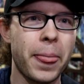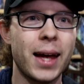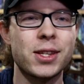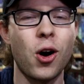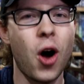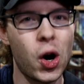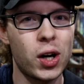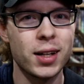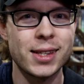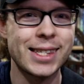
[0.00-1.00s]
It's a
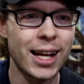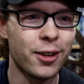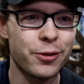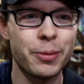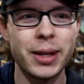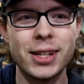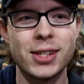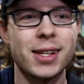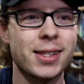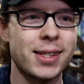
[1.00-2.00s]
hard sell for me
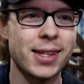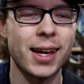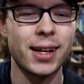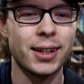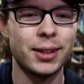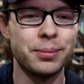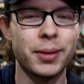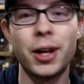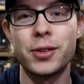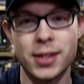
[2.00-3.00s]
just because it's
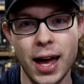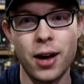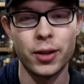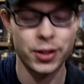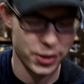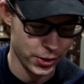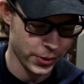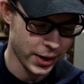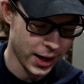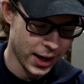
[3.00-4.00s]
it's The Howling
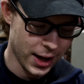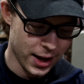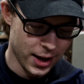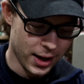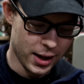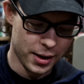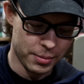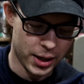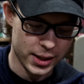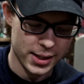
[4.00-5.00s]
2.
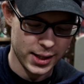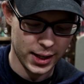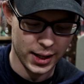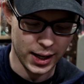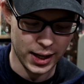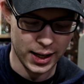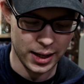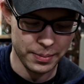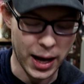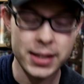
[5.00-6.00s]
But
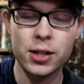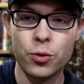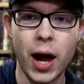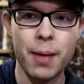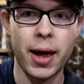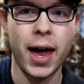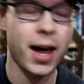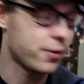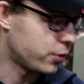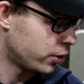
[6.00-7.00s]
I did grab a
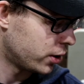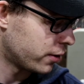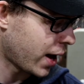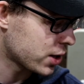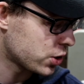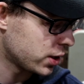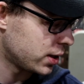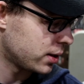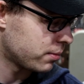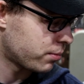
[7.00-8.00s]
handful of
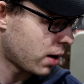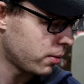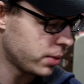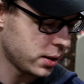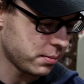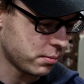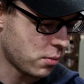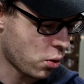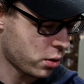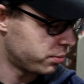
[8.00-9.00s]
actually probably
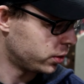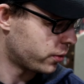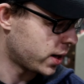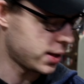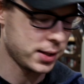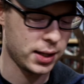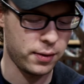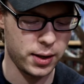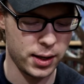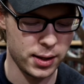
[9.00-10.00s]
more Blu-ray than
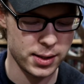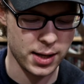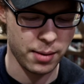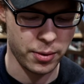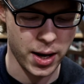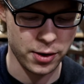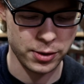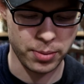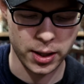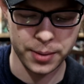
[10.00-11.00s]
DVD this time
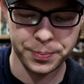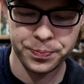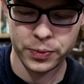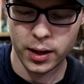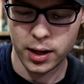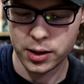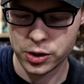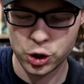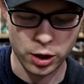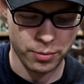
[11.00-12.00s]
around, but I'll
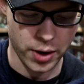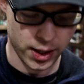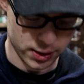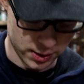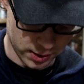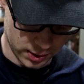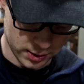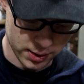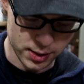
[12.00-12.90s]
just jump right into these.